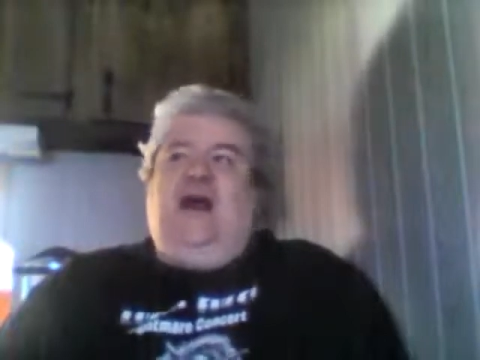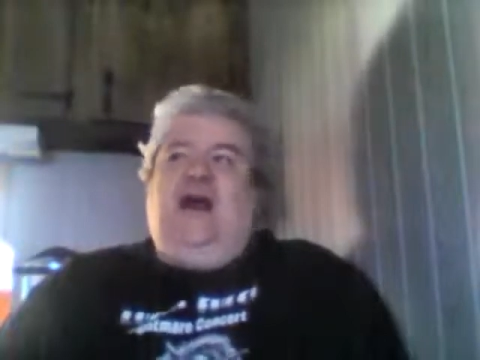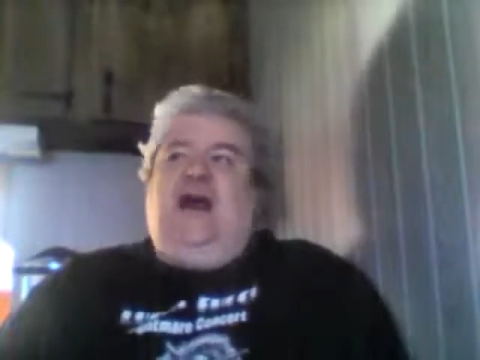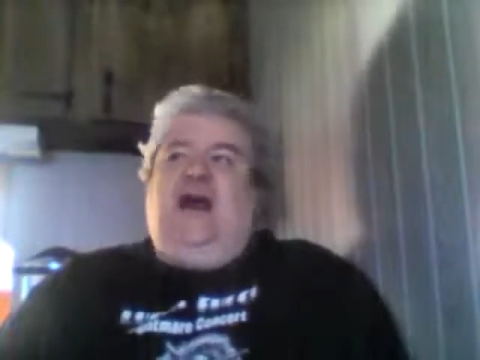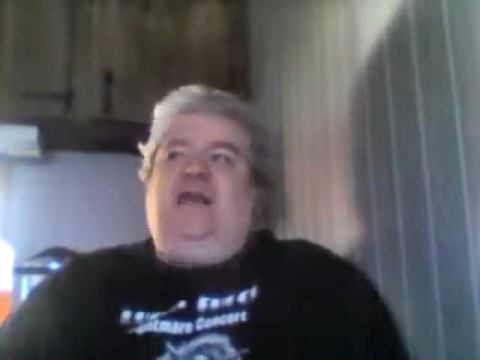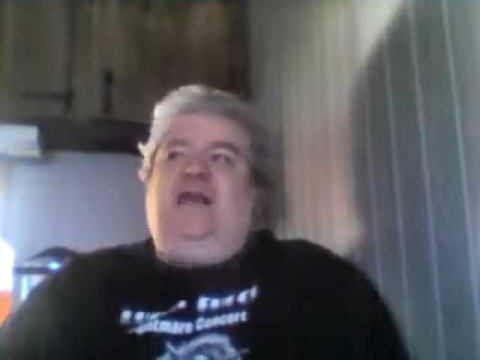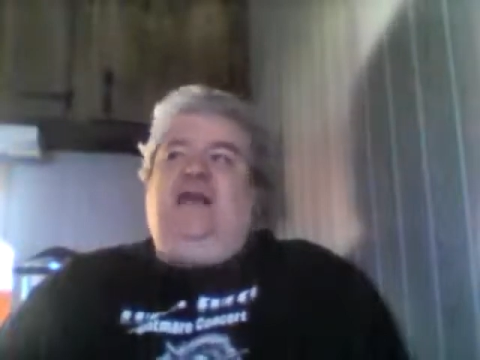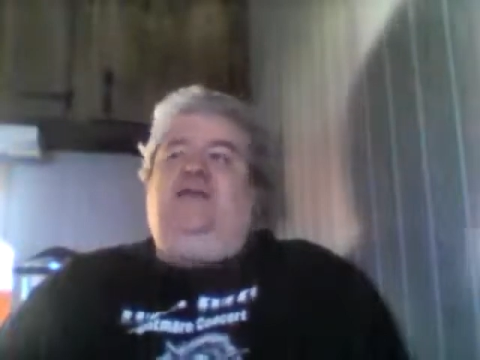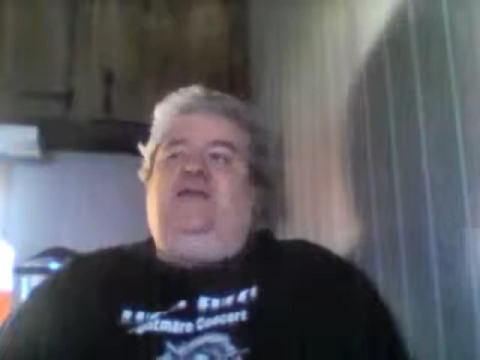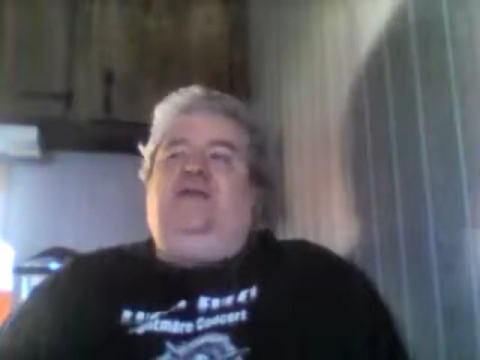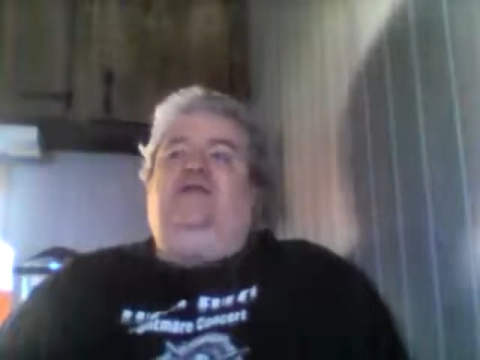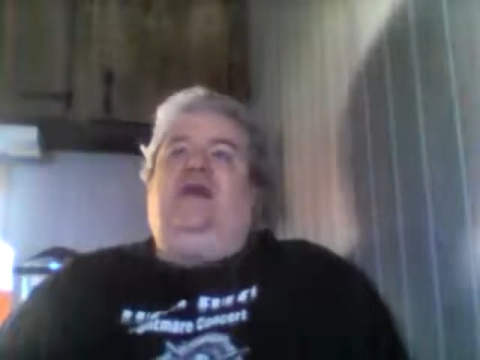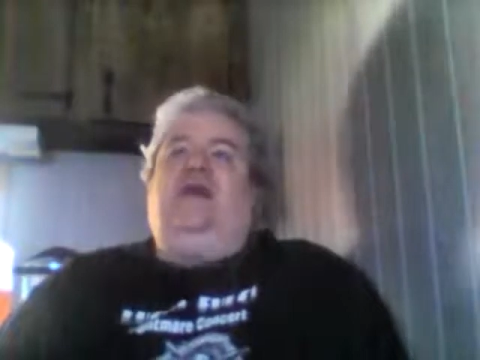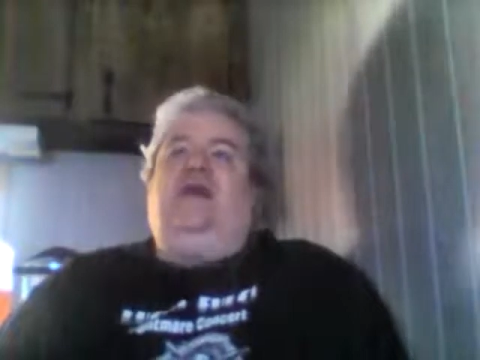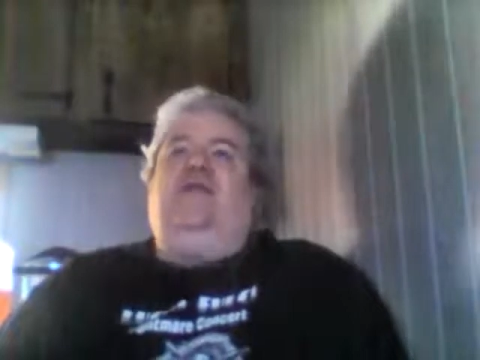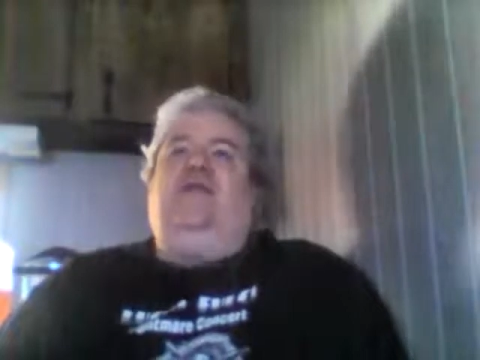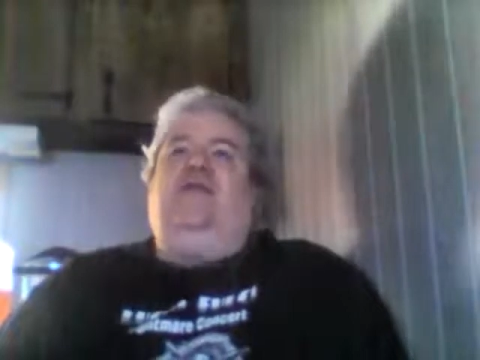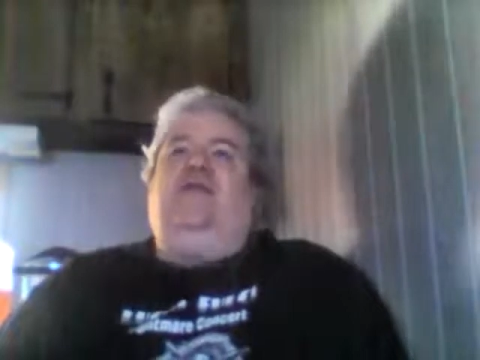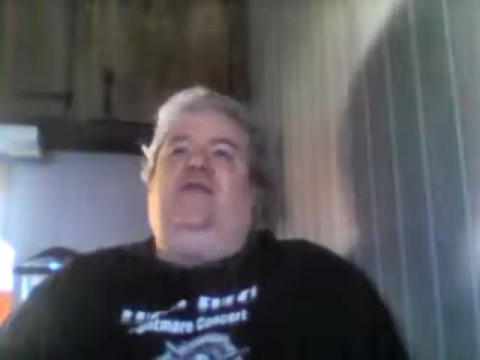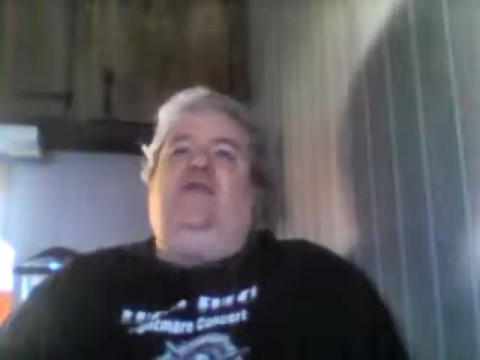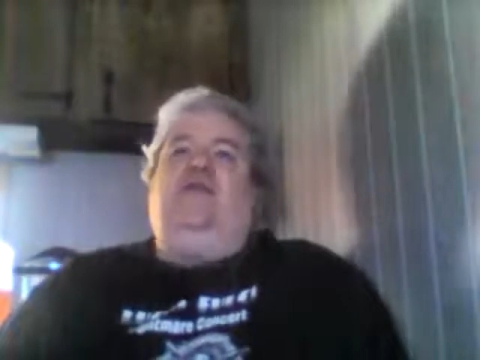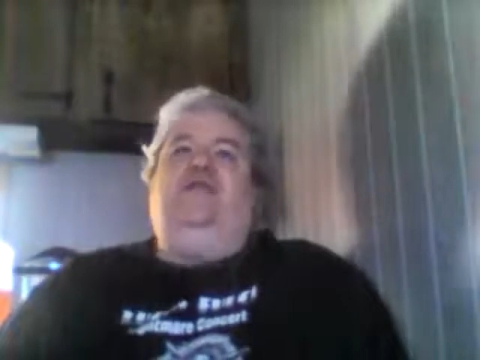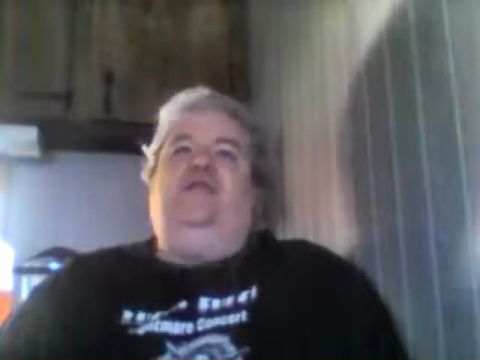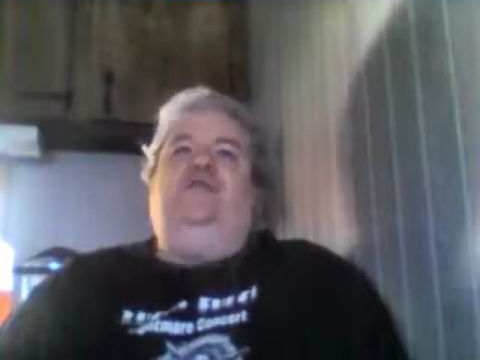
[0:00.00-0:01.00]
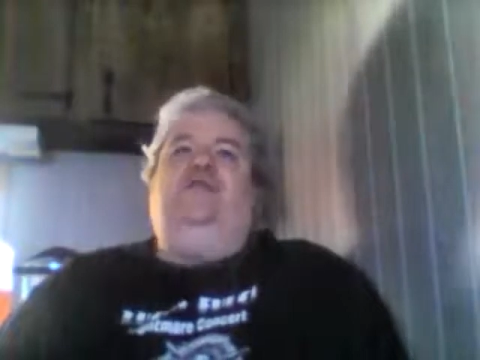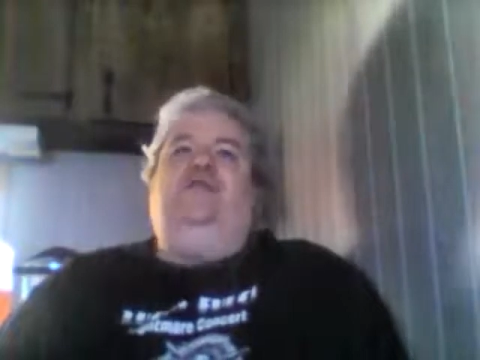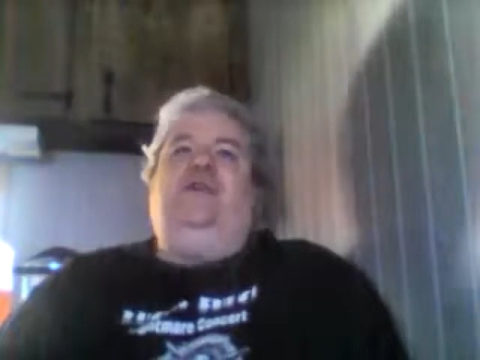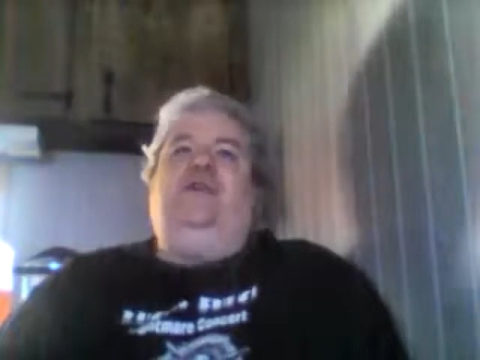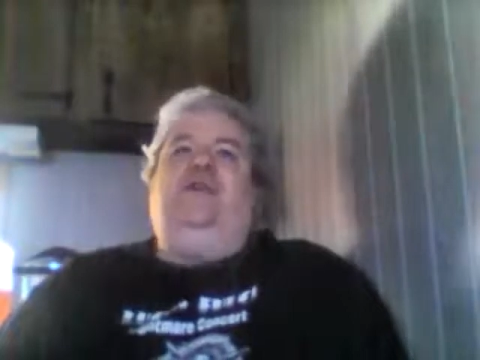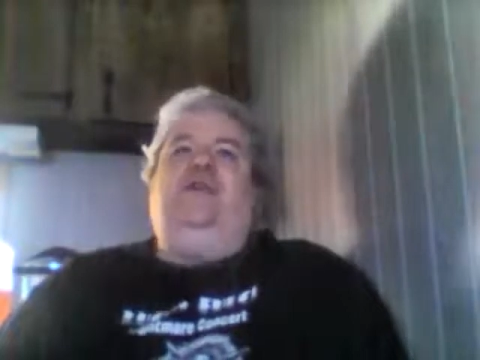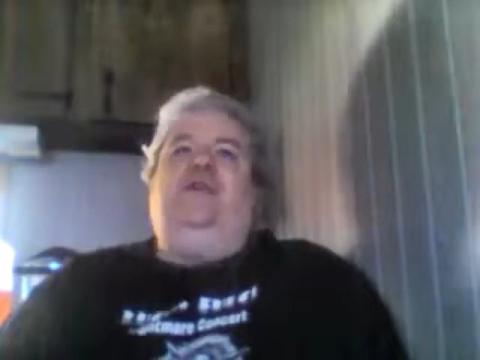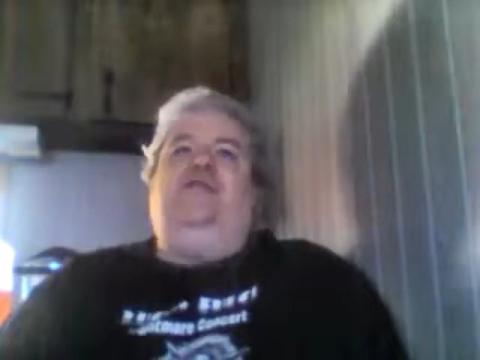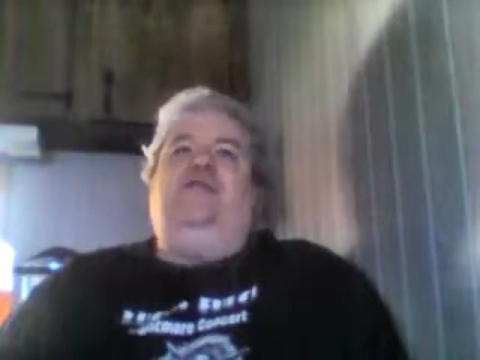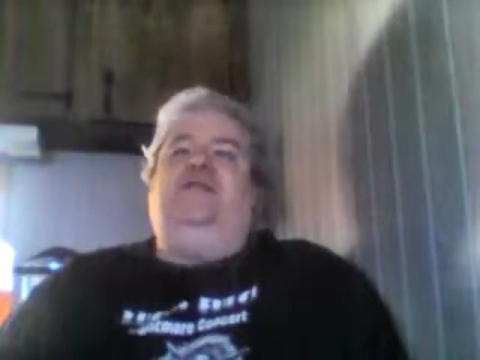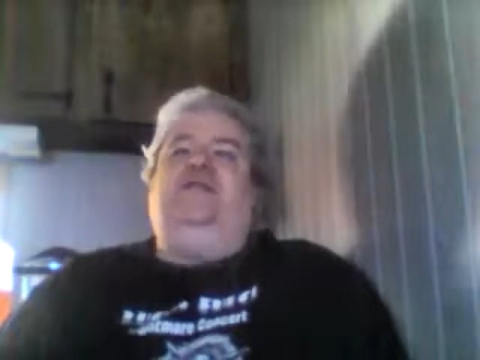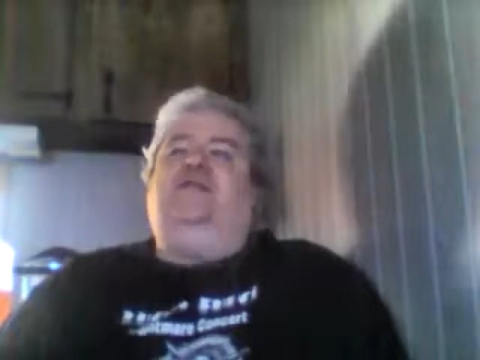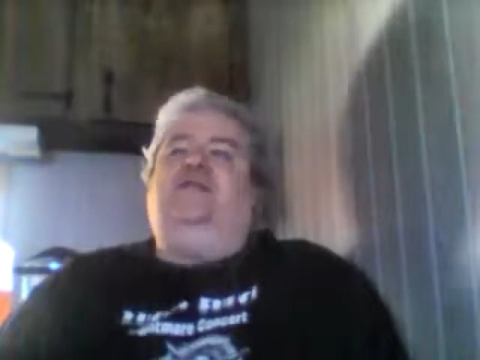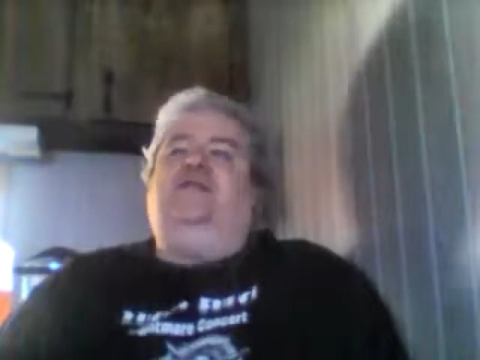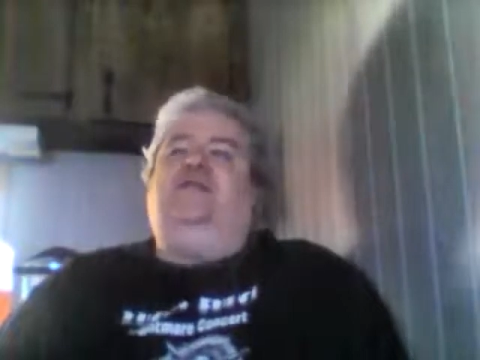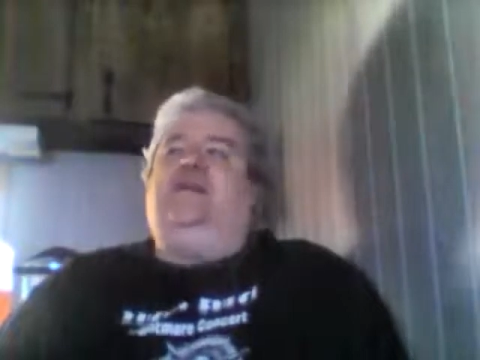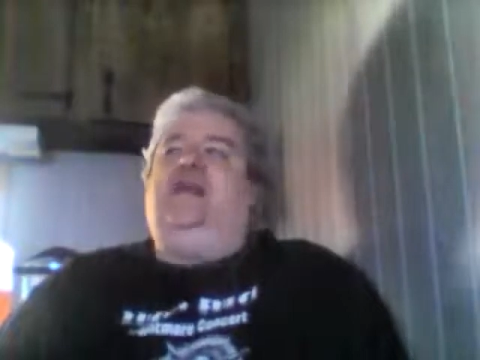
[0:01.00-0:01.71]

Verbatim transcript: I think it was on for two seasons